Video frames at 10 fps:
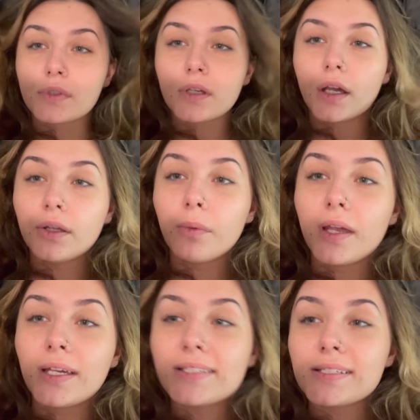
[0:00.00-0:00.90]

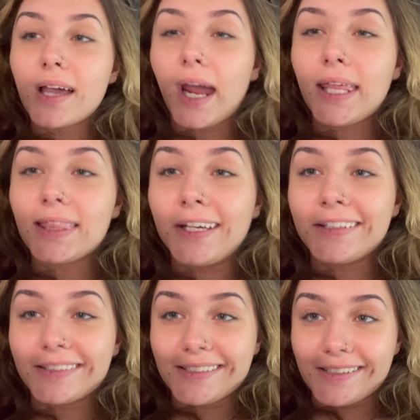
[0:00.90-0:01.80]
Anyways, I think
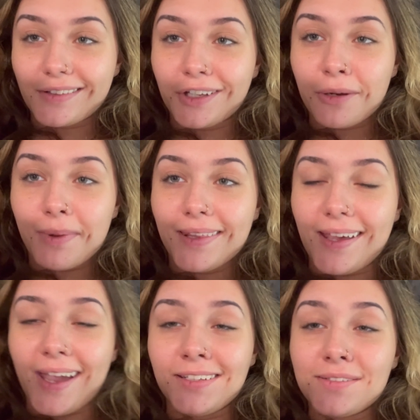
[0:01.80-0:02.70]
this is going to be the
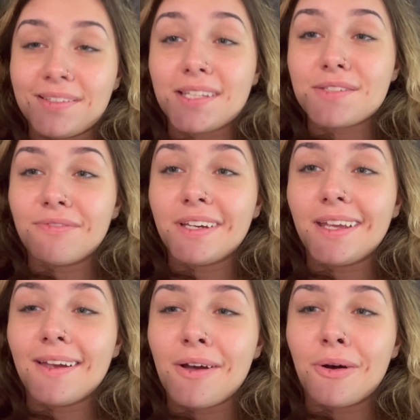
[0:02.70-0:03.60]
end of this
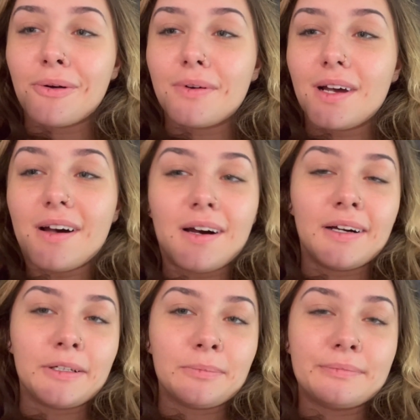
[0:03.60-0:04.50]
video.
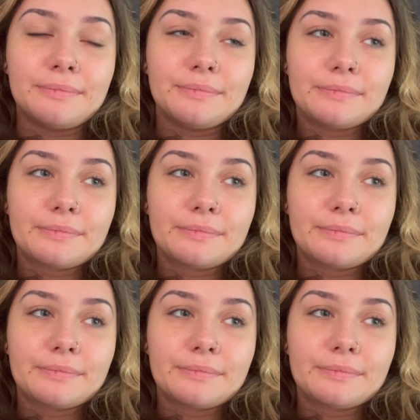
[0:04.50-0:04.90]
Um,